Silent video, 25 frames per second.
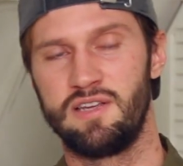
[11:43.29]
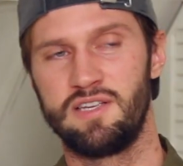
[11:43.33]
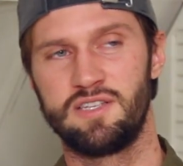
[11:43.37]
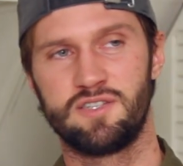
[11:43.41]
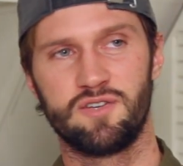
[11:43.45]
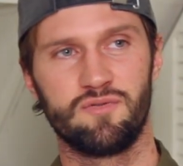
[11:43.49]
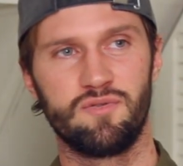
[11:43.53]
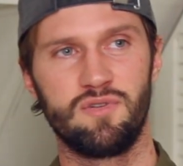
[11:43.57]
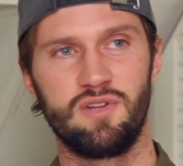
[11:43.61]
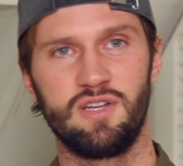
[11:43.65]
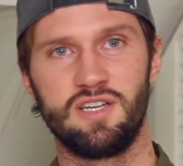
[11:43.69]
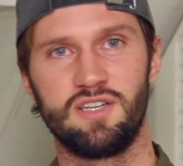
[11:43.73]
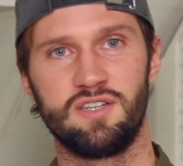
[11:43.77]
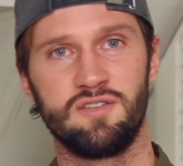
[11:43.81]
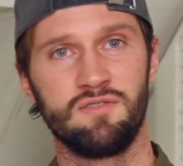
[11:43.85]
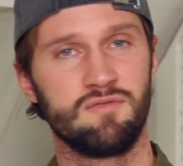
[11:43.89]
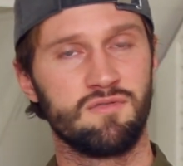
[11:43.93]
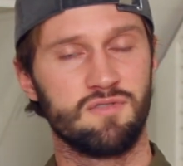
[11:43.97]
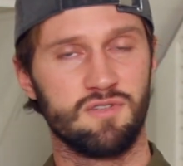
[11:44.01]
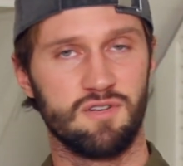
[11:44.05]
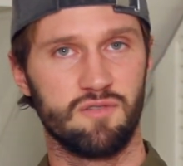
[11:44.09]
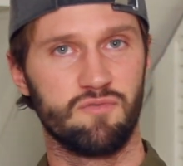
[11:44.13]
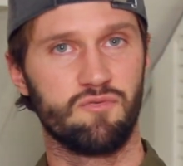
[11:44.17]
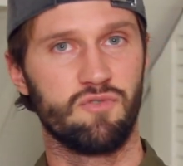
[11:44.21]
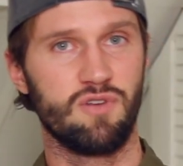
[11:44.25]
These are really
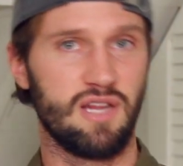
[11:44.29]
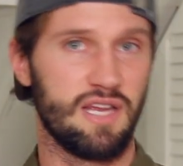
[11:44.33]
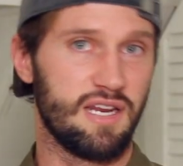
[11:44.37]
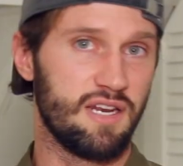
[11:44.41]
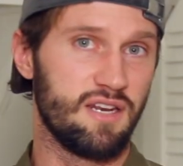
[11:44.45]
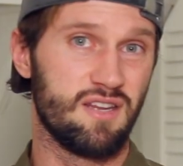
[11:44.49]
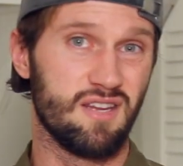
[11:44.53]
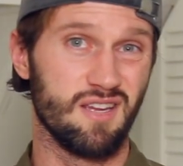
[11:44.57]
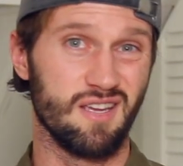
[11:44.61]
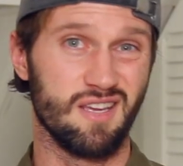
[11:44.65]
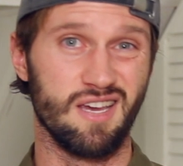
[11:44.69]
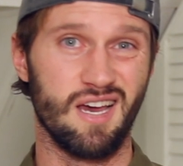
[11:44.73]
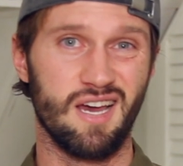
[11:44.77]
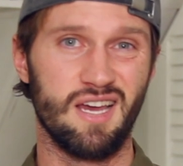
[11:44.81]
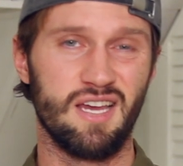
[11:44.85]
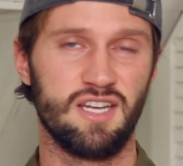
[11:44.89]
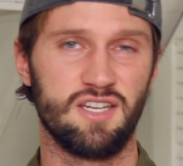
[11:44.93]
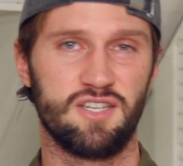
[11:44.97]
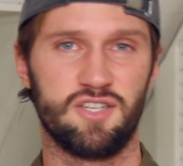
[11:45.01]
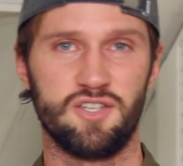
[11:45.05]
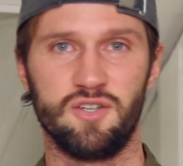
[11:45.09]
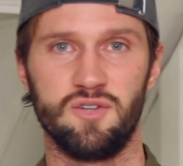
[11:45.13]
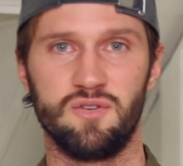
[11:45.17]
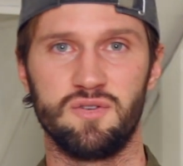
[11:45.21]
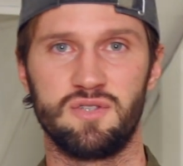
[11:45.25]
related to gut
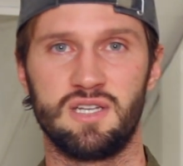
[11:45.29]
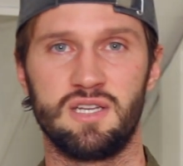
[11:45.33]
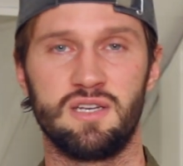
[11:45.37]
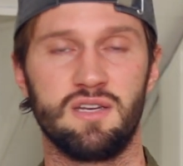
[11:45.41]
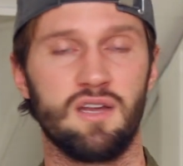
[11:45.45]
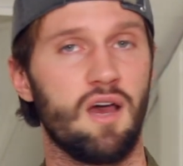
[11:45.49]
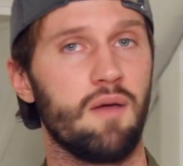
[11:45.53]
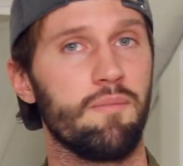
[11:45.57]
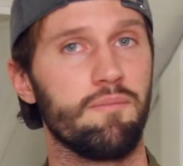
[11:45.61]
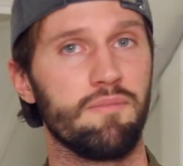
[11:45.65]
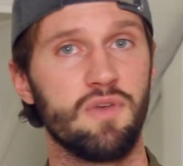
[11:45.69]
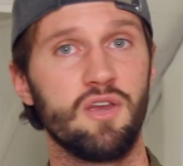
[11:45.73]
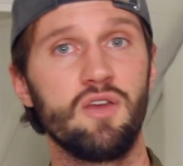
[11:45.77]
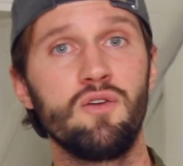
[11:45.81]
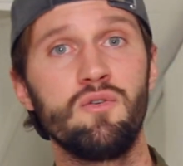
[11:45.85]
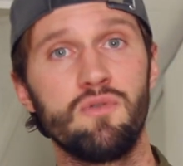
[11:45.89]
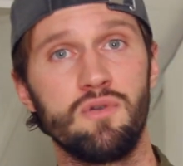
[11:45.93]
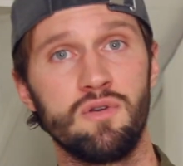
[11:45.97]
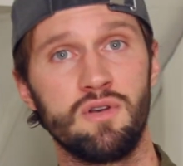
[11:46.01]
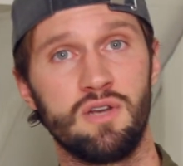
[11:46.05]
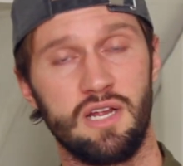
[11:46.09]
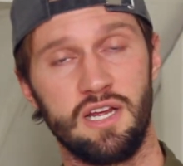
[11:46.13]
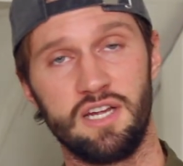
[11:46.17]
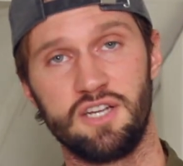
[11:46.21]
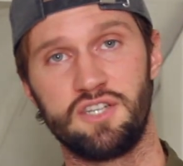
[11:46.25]
issues and
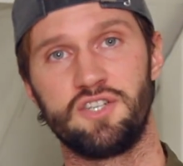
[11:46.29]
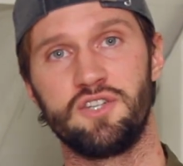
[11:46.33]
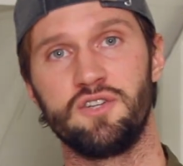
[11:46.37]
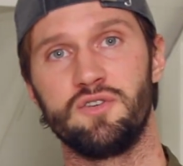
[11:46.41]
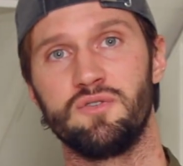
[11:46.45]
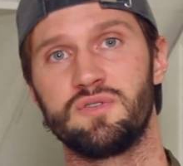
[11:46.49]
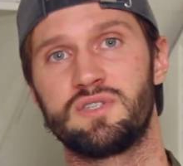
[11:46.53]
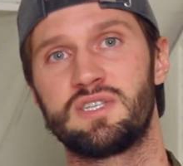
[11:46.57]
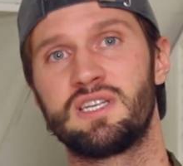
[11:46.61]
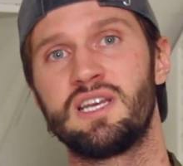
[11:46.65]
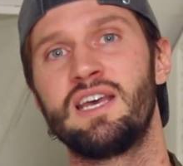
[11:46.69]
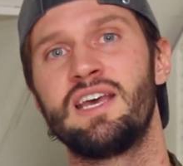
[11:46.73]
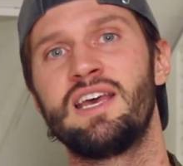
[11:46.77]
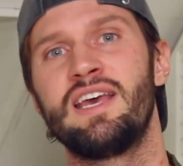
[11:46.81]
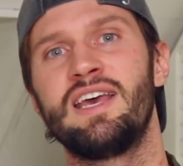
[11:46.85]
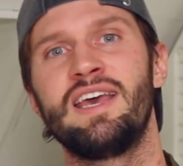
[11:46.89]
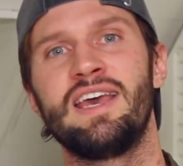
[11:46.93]
immune issues.